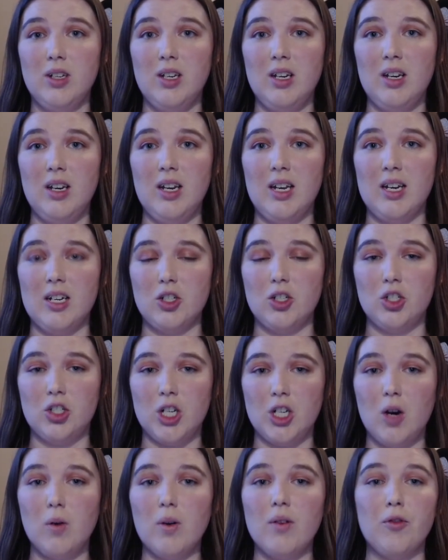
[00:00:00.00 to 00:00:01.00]
in a
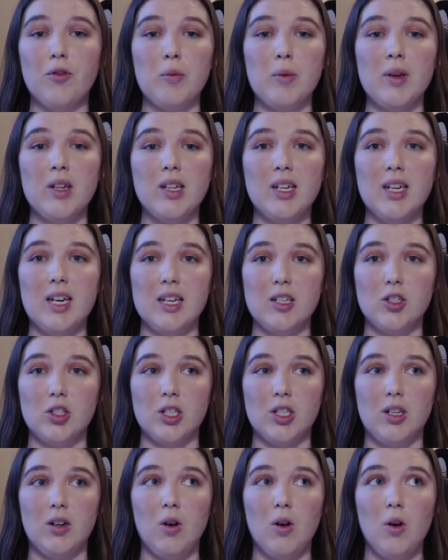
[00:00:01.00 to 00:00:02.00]
show of
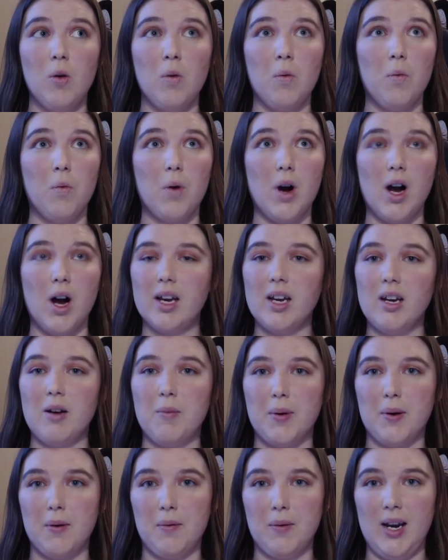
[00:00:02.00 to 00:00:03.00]
humiliation, walk in a
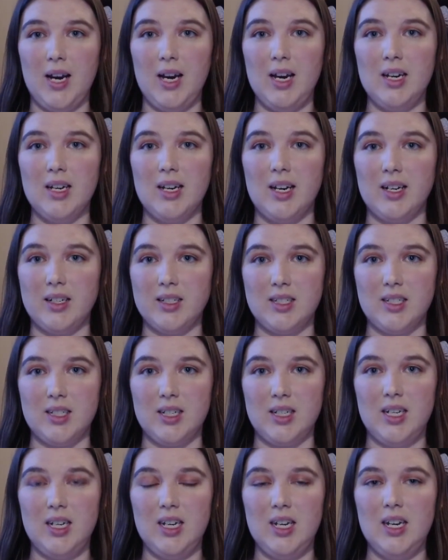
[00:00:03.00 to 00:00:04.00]
parade next to the
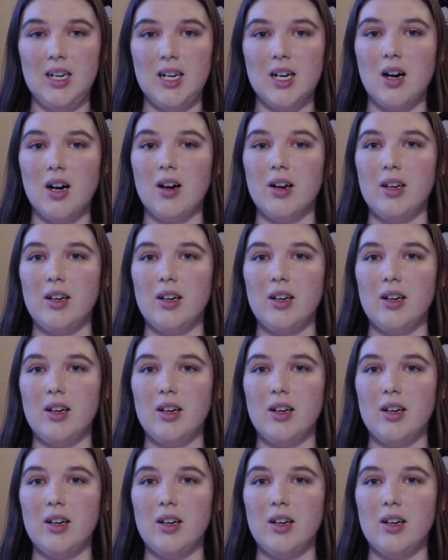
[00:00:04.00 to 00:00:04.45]
king on an